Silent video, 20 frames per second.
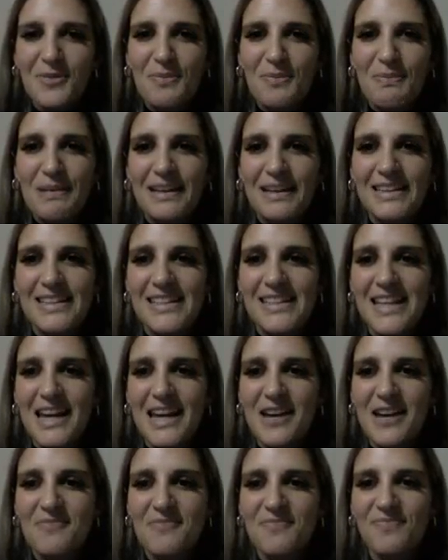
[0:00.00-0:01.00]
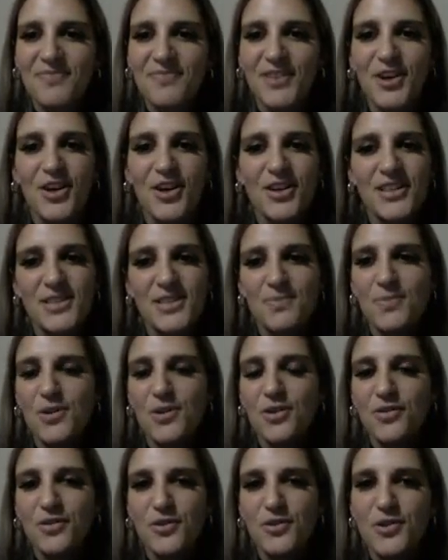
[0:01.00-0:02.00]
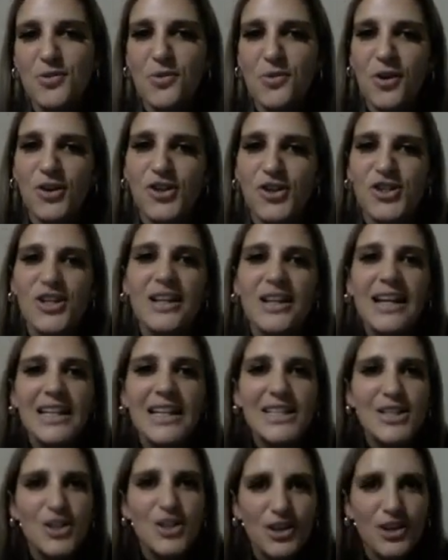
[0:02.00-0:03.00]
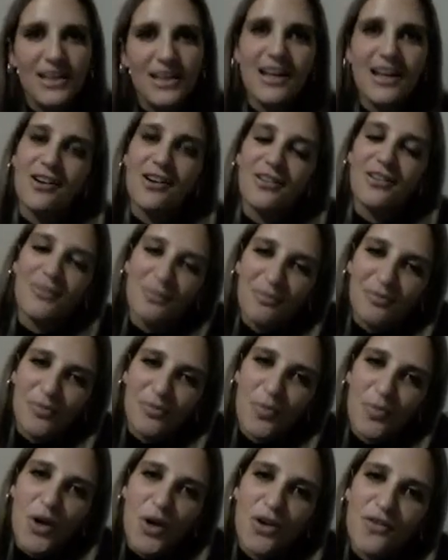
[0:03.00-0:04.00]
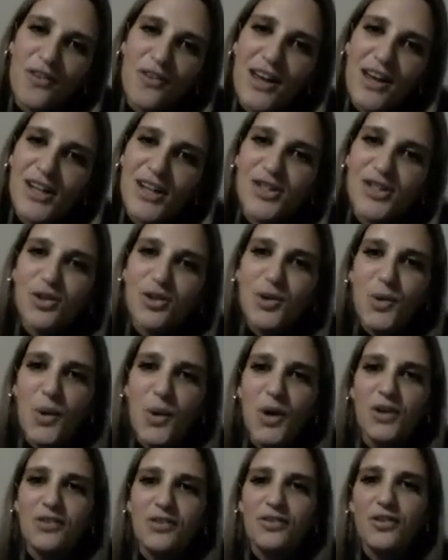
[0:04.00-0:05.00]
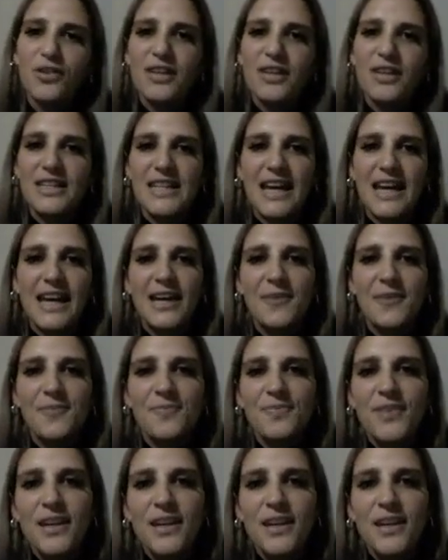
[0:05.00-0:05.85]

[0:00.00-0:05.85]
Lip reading: But oh, it's beautiful to watch. So let's look at our motivational quote for the day.